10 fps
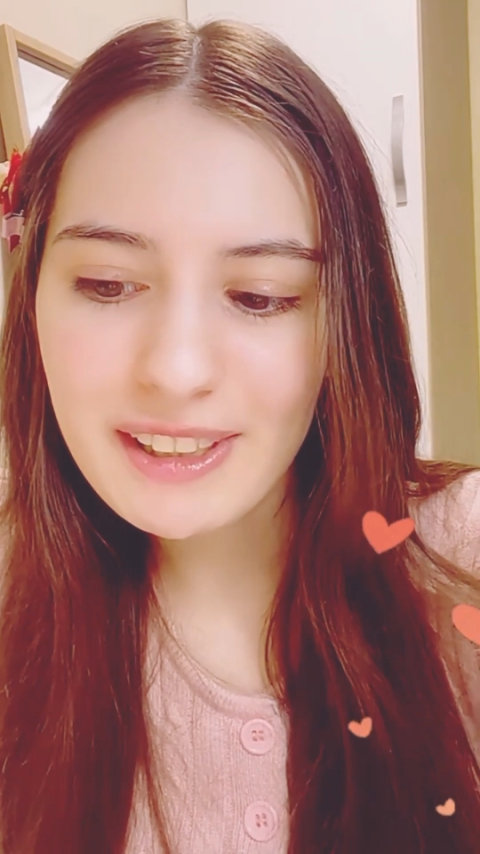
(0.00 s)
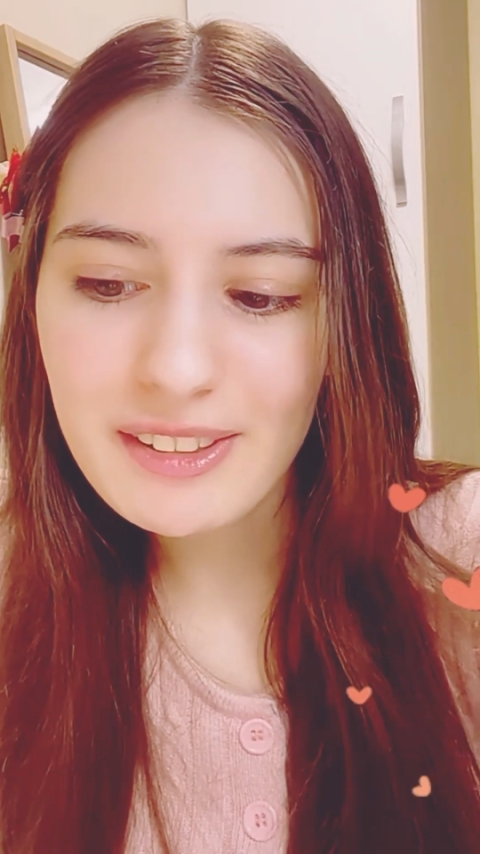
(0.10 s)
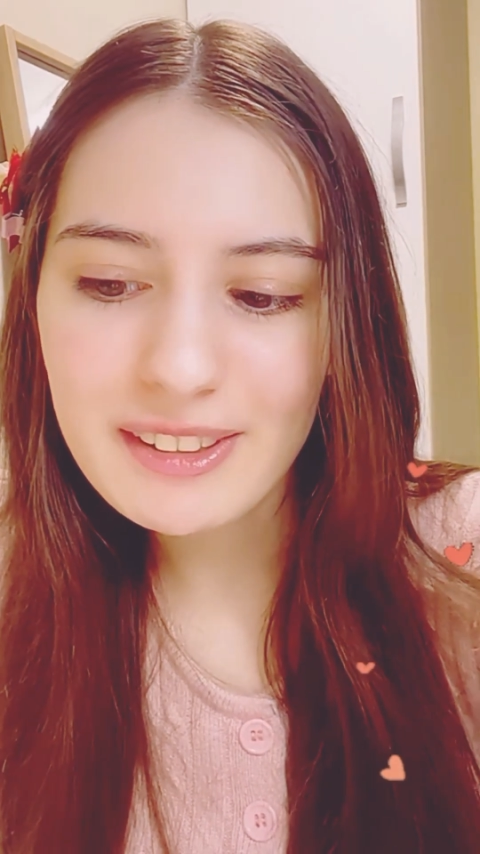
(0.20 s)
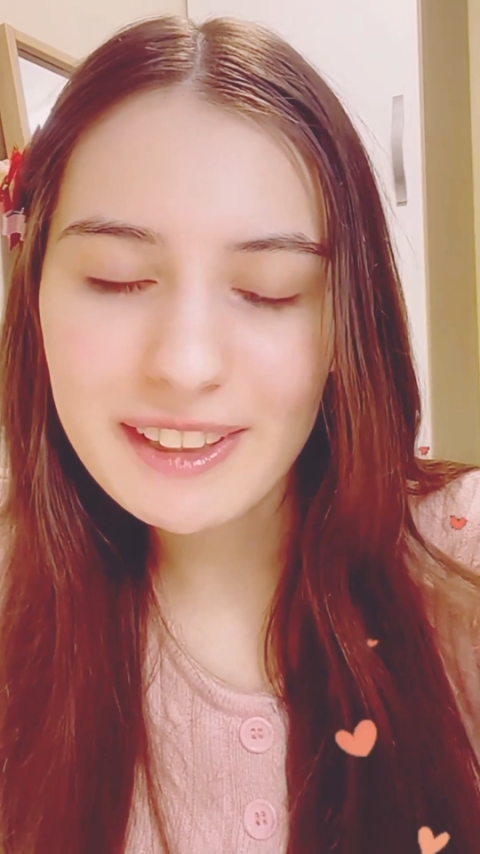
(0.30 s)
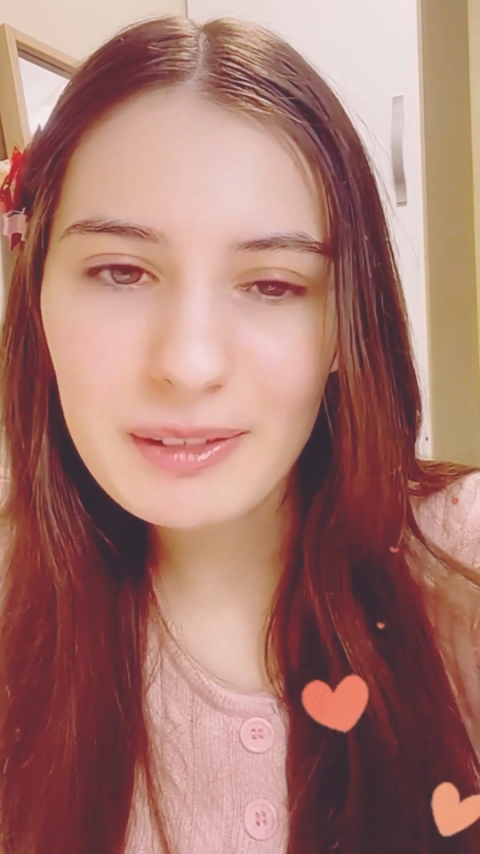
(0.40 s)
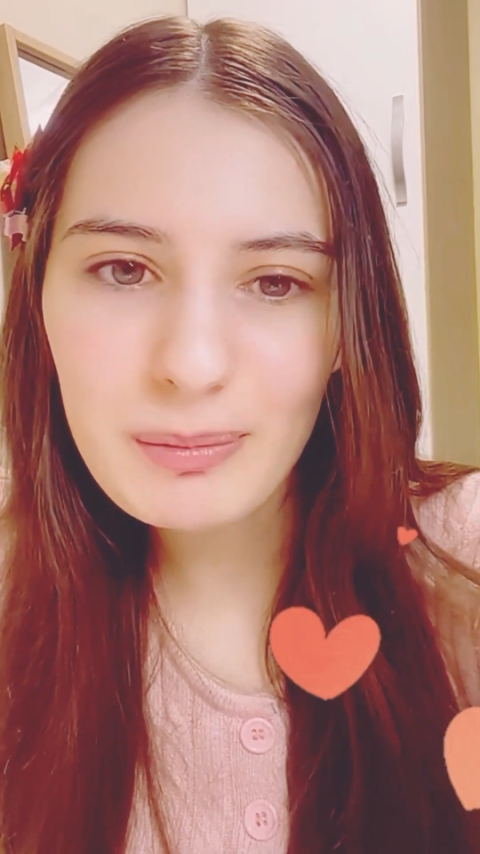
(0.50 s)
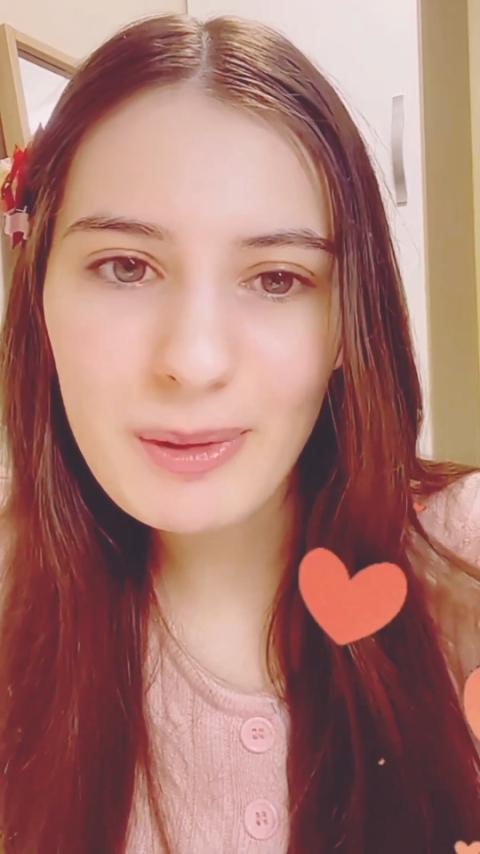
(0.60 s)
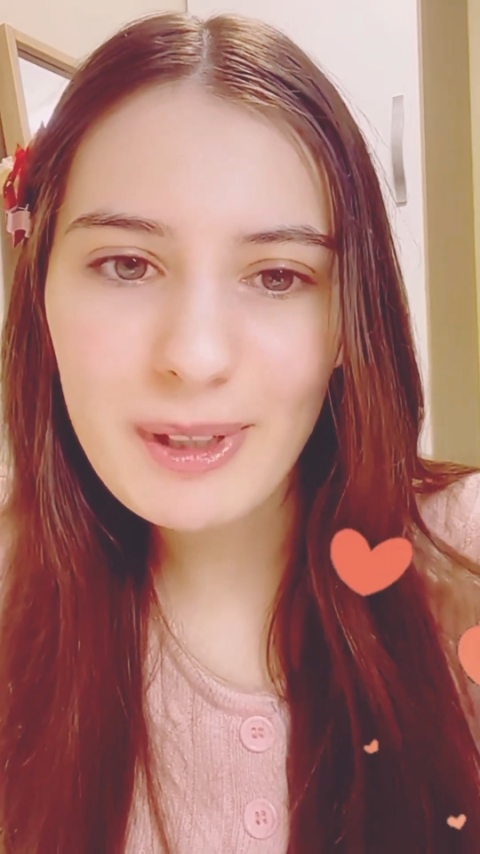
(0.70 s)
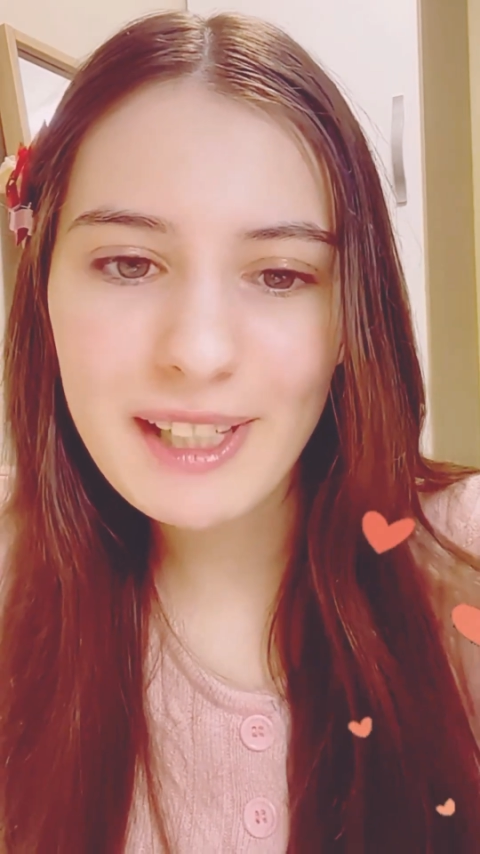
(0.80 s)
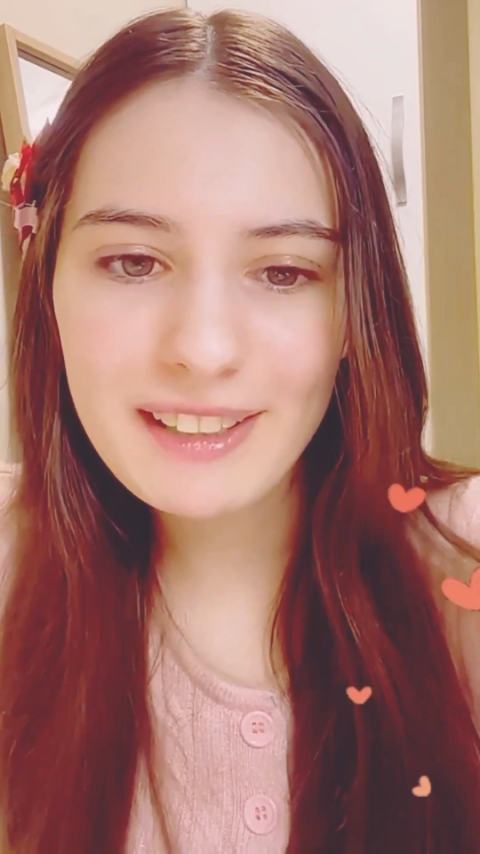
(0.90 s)
for
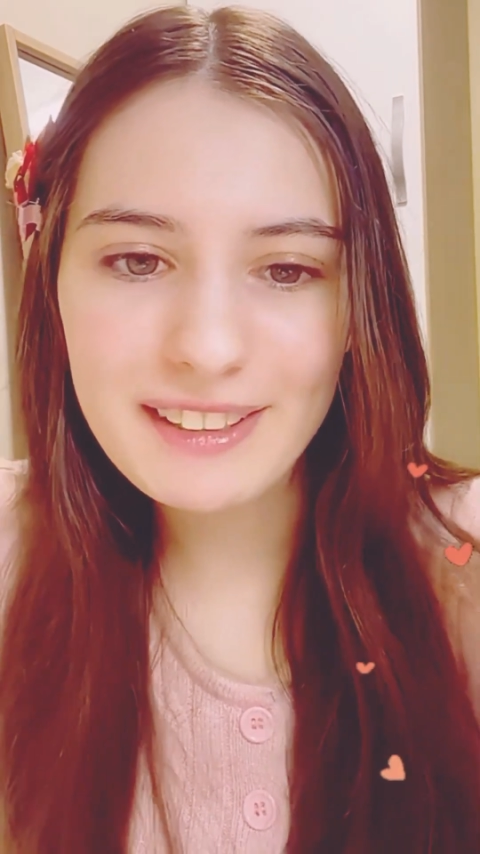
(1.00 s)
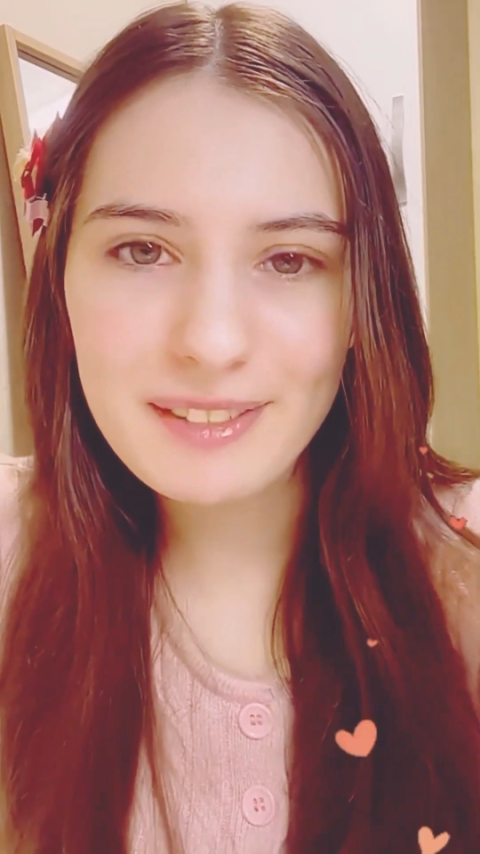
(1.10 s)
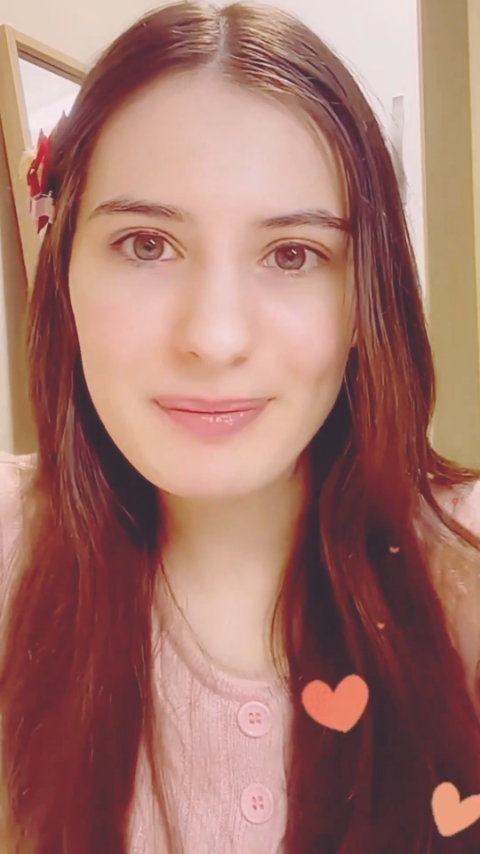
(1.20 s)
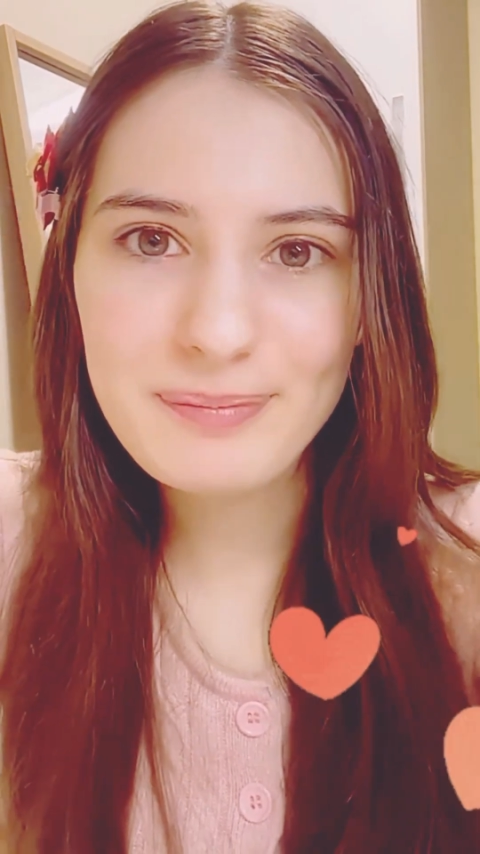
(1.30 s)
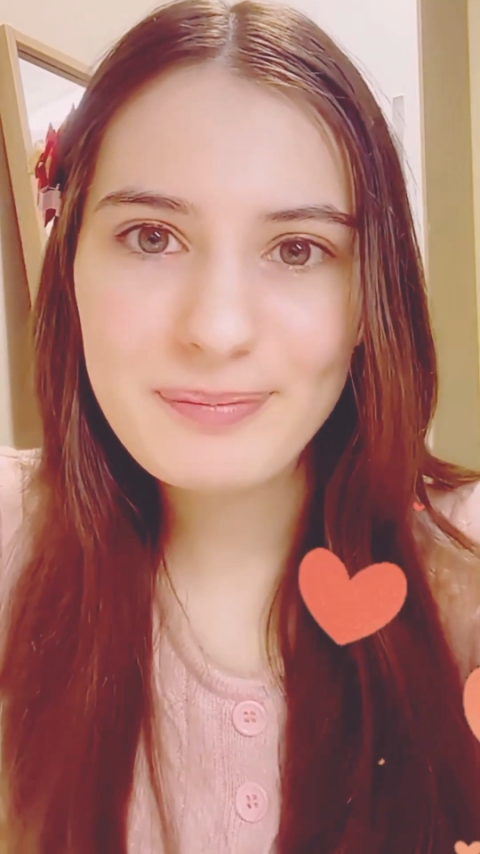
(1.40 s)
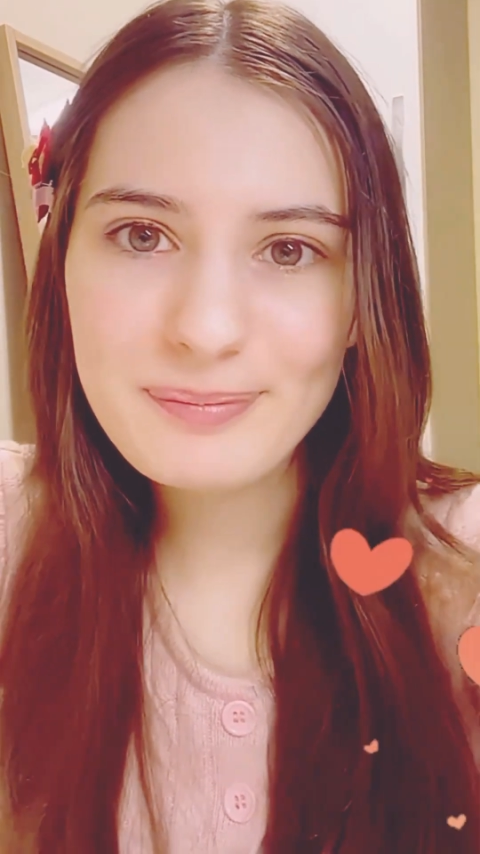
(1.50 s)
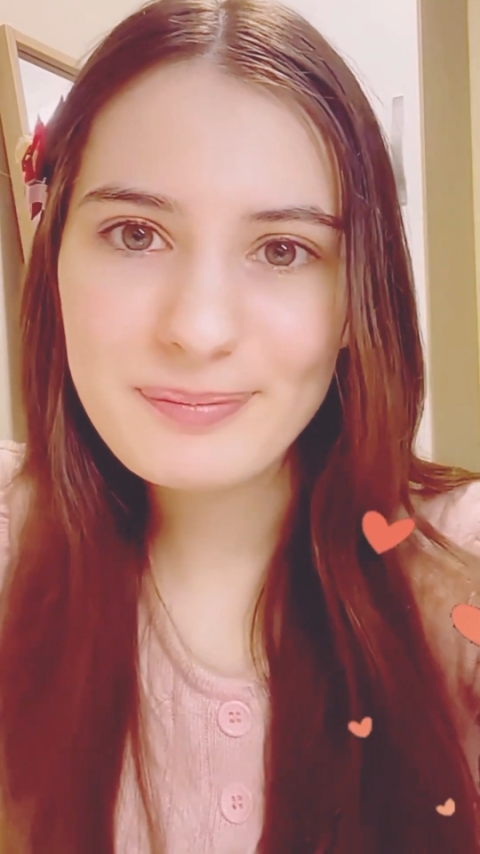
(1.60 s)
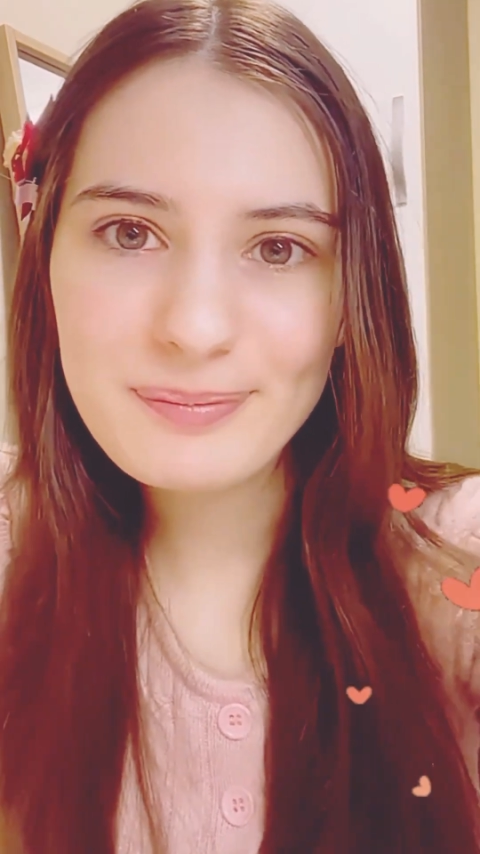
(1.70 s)
your support.